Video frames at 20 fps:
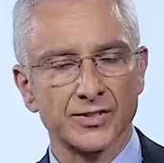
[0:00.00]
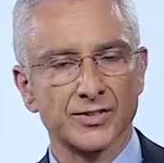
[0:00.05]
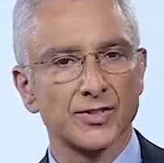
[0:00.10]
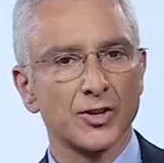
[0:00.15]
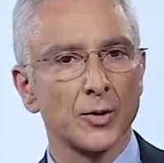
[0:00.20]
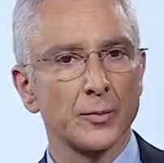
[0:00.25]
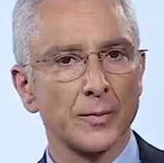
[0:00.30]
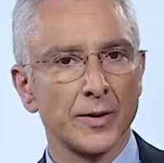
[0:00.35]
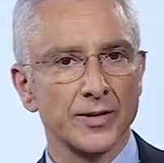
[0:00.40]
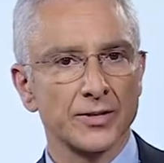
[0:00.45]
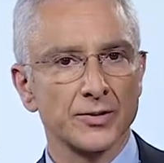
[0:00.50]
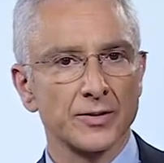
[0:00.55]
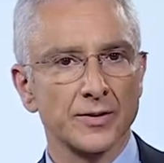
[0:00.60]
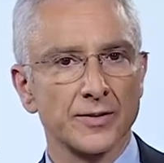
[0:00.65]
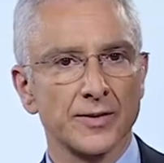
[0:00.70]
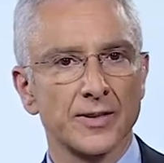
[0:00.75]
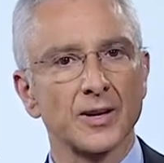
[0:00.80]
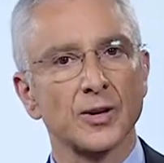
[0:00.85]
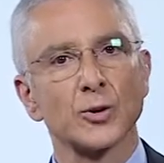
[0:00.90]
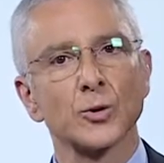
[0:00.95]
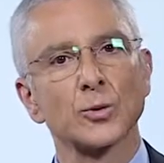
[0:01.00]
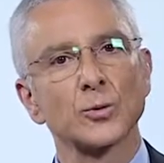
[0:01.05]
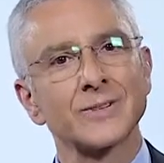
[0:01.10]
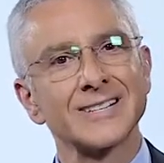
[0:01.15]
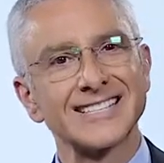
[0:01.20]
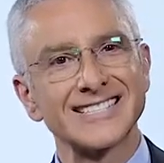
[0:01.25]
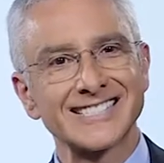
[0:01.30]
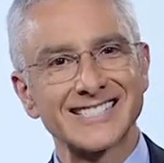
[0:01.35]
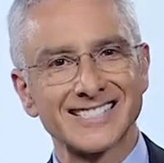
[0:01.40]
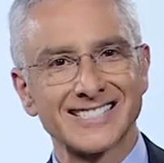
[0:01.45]
so measure a thing
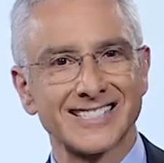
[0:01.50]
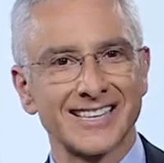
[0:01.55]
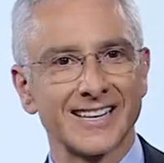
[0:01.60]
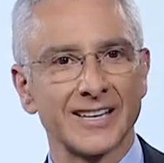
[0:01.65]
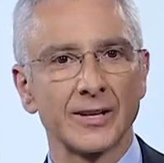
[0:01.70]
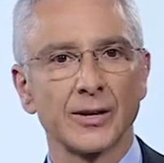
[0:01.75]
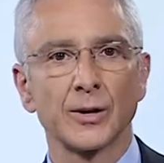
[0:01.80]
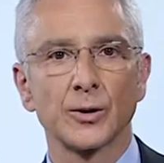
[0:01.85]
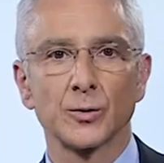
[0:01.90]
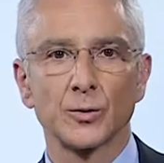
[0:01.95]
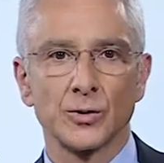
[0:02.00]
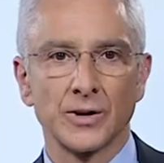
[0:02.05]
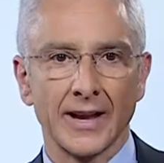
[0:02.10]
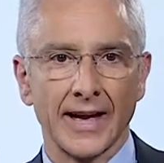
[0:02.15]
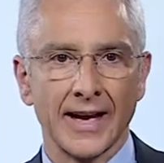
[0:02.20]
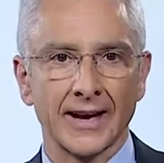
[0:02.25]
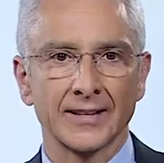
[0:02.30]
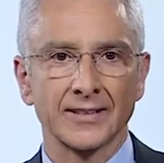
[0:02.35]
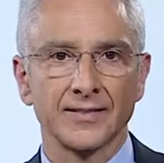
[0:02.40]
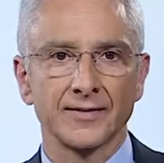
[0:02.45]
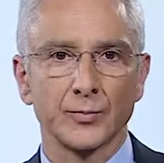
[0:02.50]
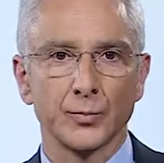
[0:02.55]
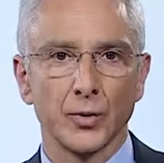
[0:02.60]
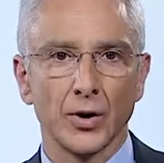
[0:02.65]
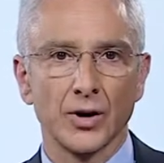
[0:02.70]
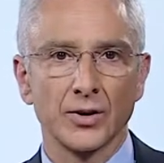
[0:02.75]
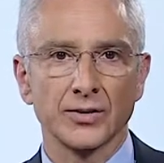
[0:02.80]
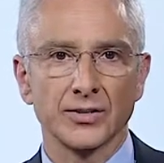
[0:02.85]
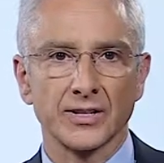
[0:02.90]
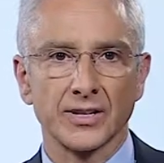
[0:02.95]
called C-reactive
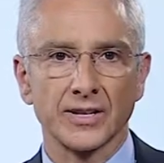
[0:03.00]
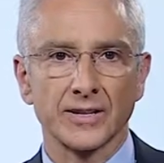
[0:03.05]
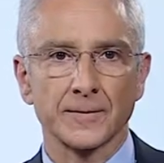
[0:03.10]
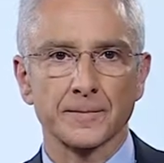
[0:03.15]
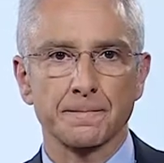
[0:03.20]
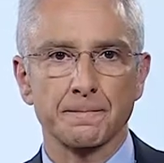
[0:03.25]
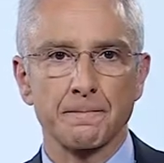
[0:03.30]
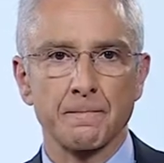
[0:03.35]
protein.